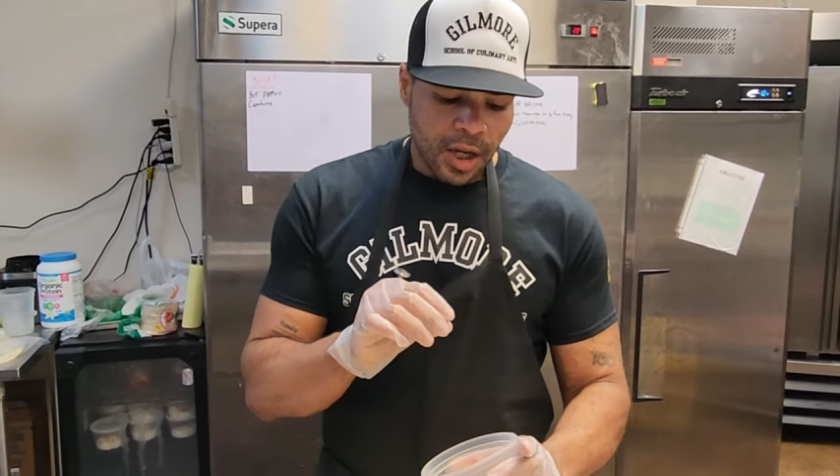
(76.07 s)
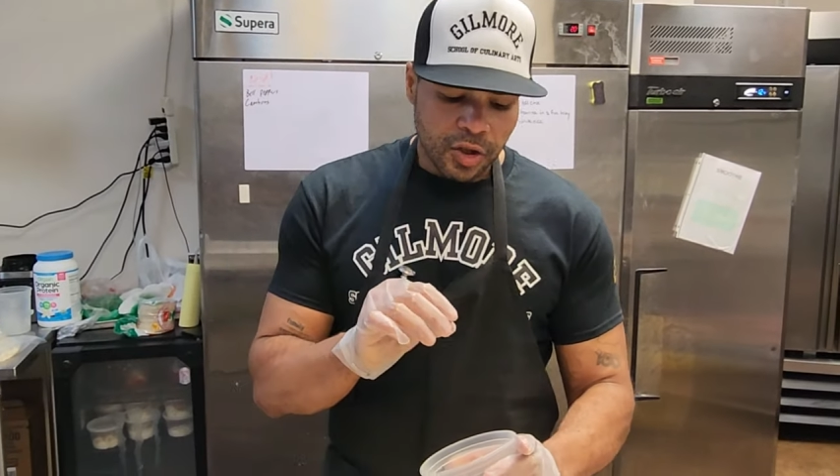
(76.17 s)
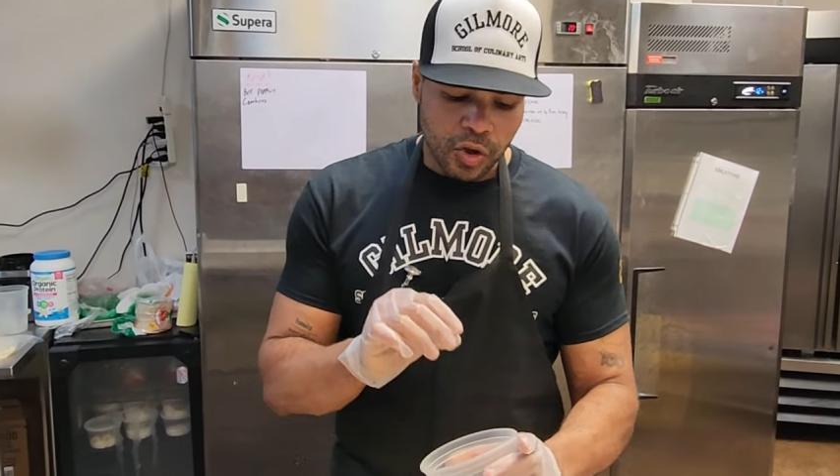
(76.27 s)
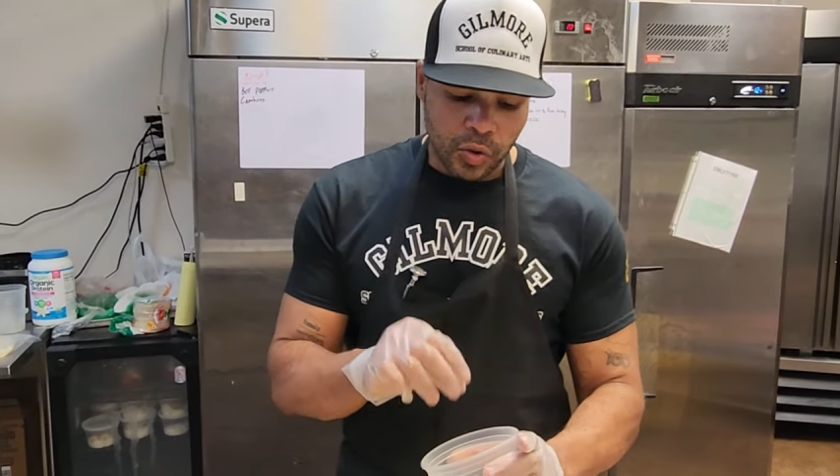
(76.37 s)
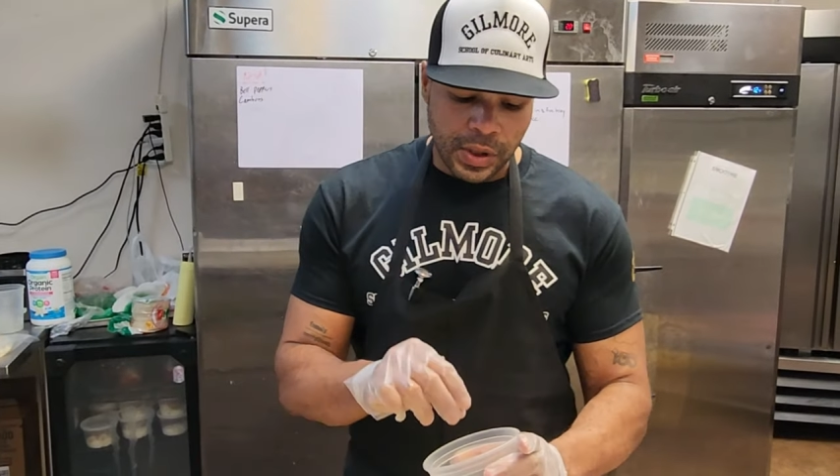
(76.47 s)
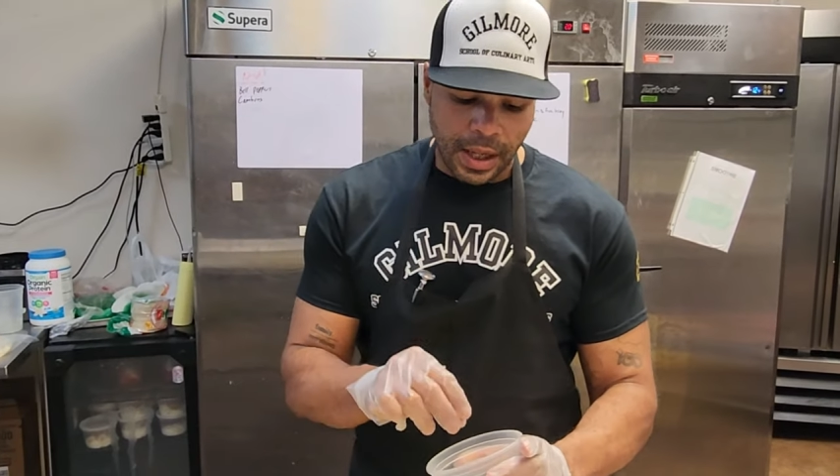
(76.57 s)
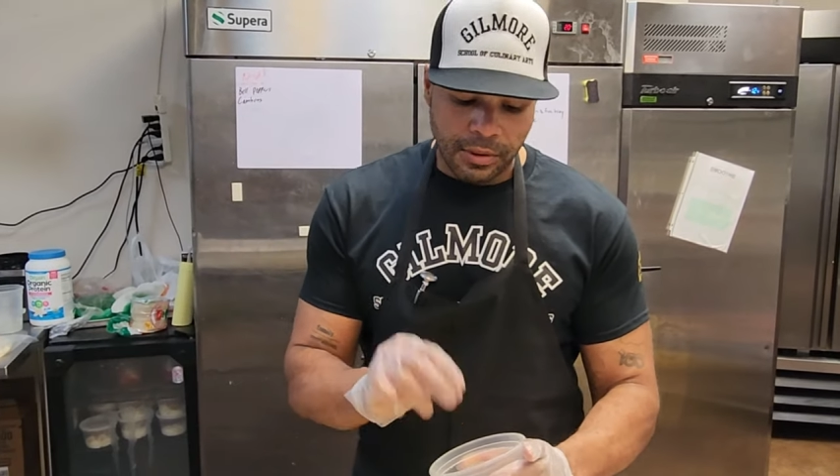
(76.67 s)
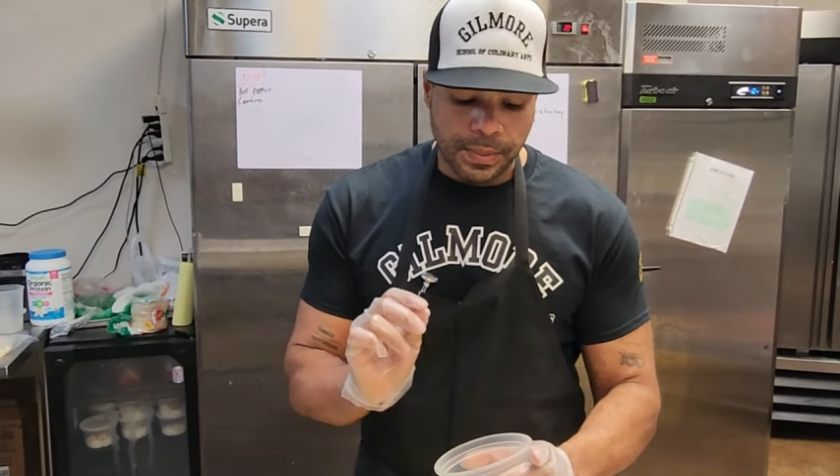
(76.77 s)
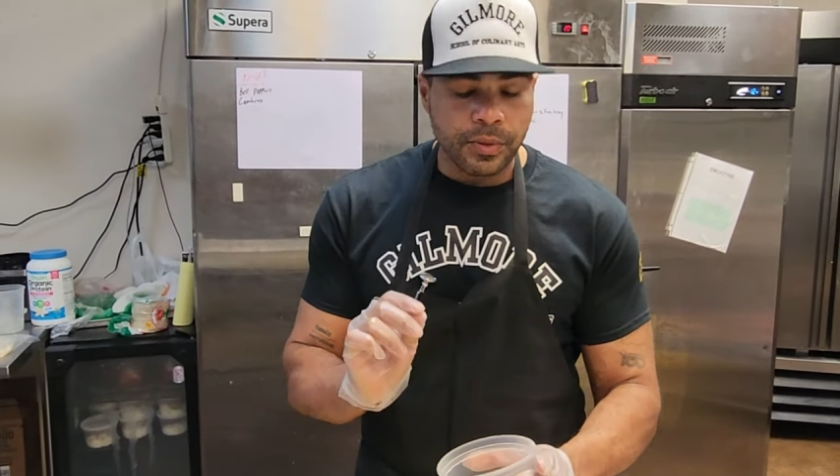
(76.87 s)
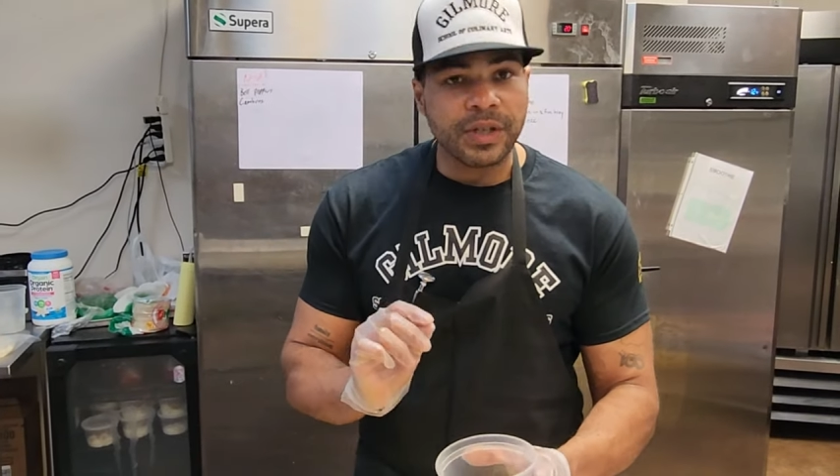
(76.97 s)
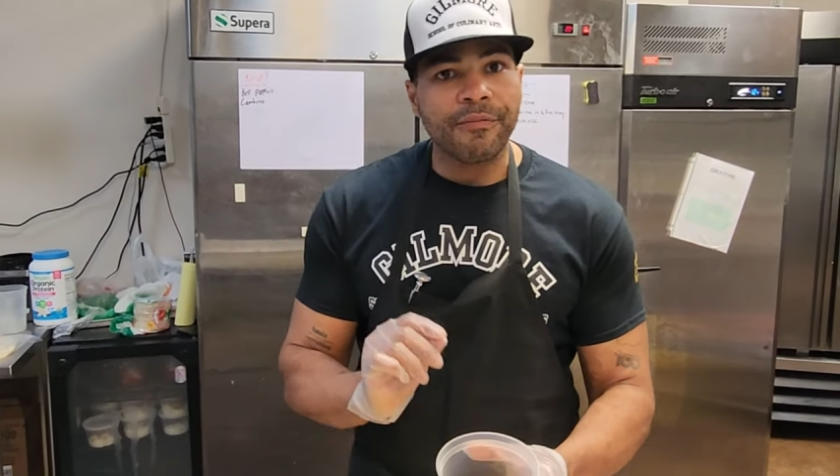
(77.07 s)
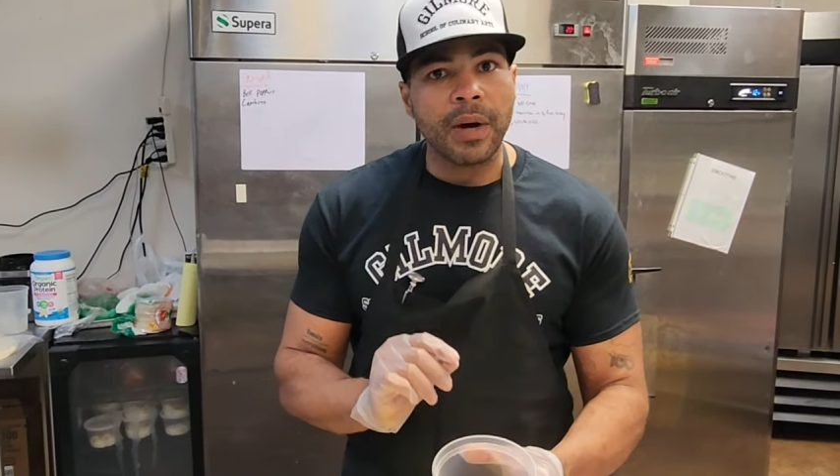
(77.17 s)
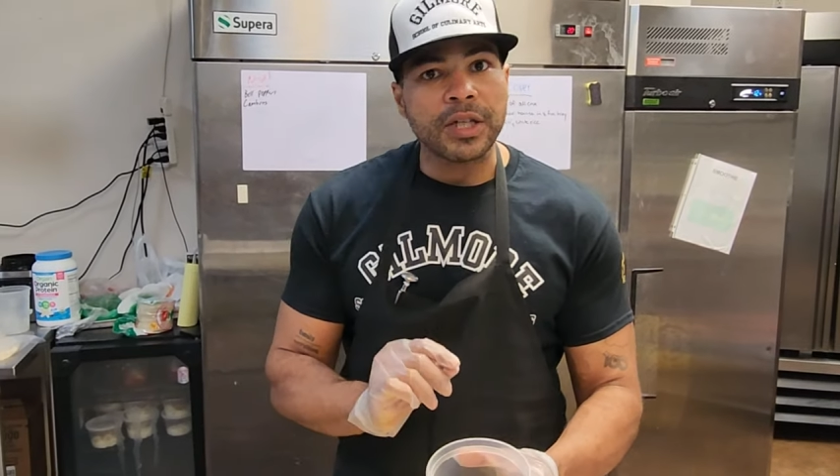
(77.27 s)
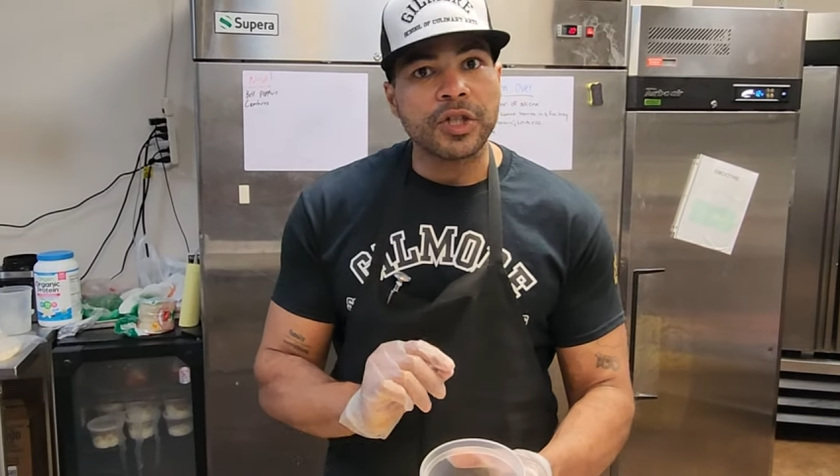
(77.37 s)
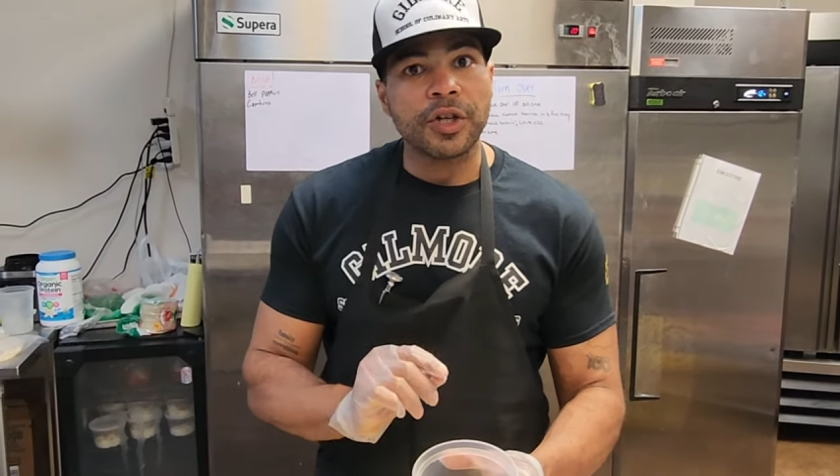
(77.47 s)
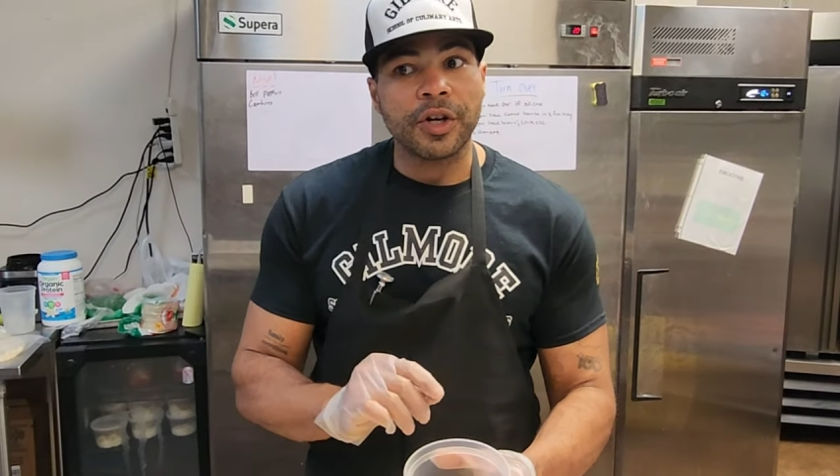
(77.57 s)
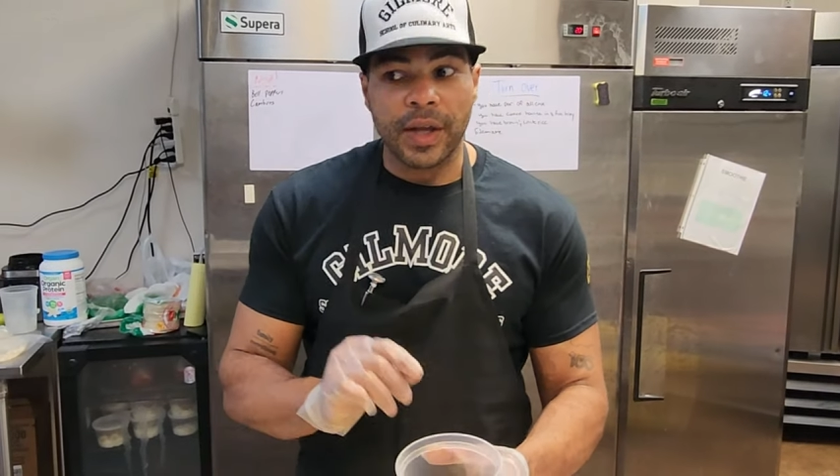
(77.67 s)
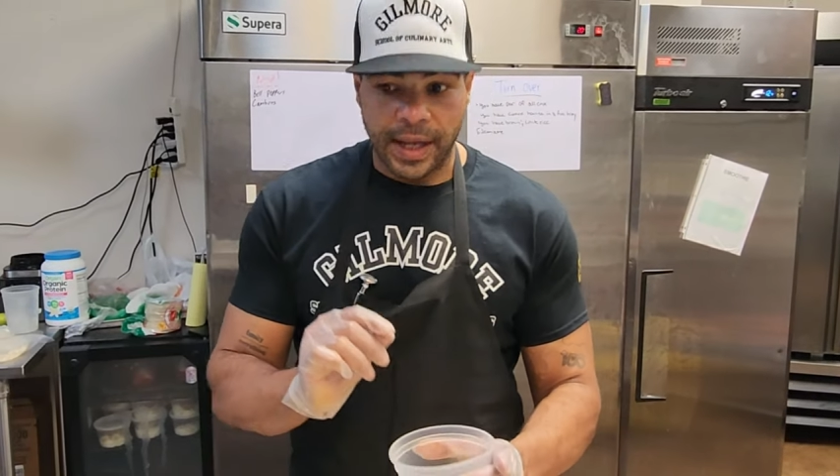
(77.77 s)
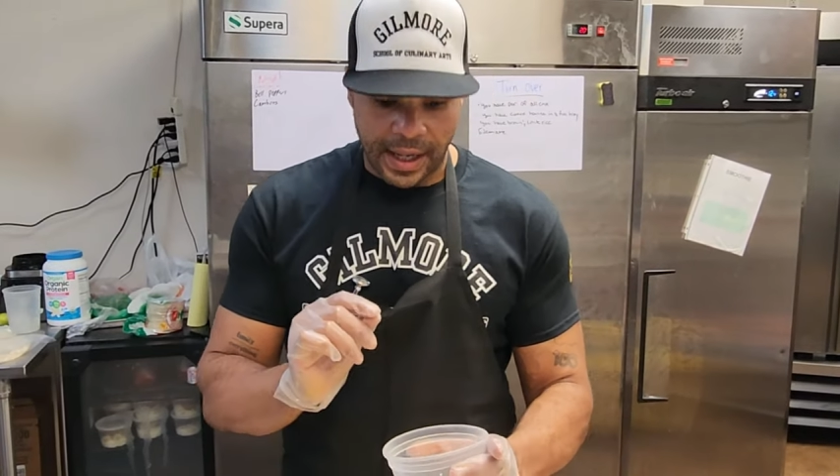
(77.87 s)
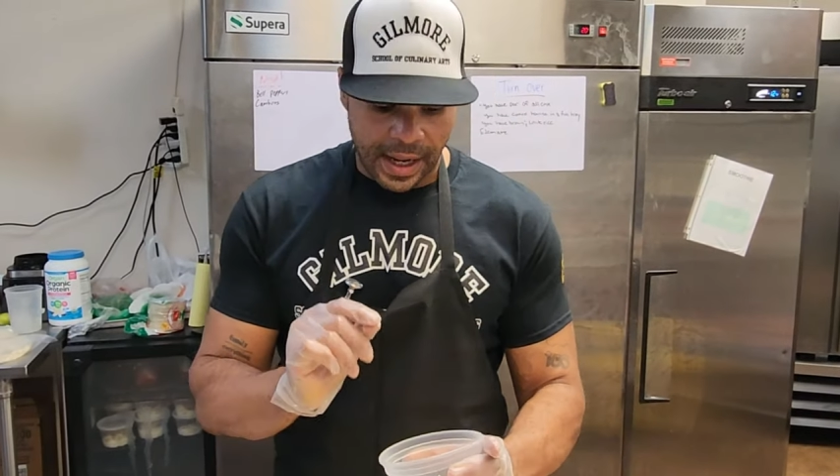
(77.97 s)
2 tablespoons of mustard,
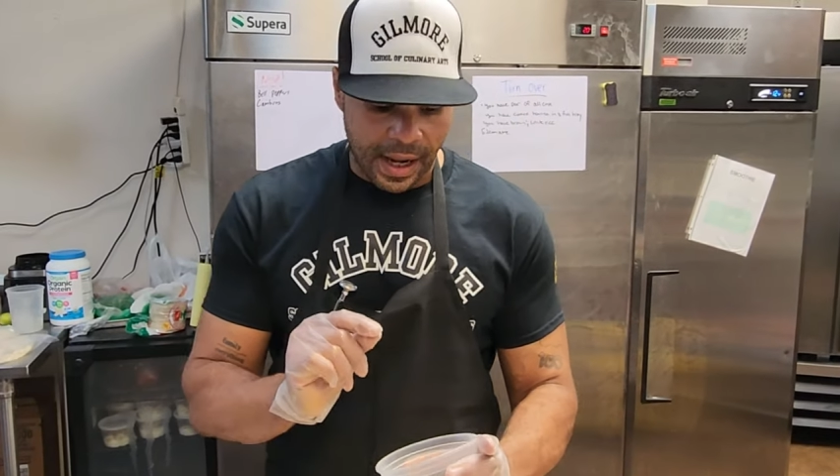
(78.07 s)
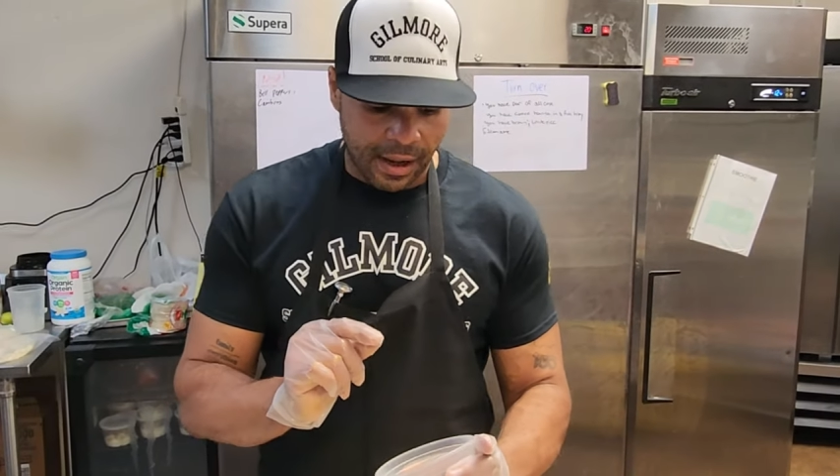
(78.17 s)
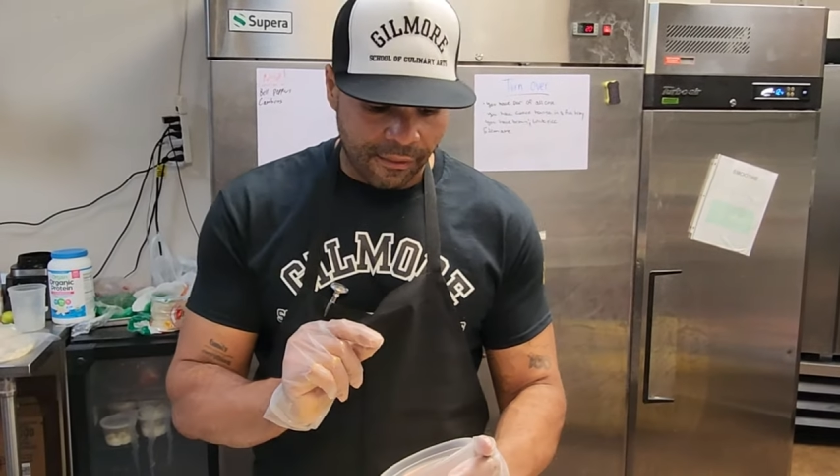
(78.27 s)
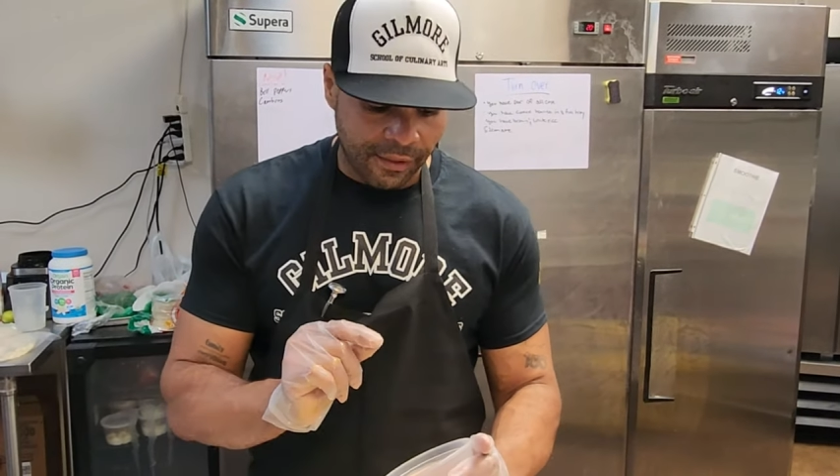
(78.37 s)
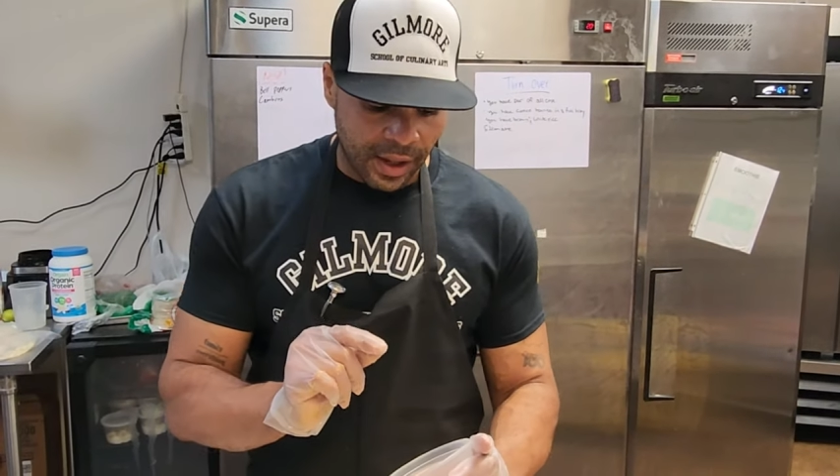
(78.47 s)
and I have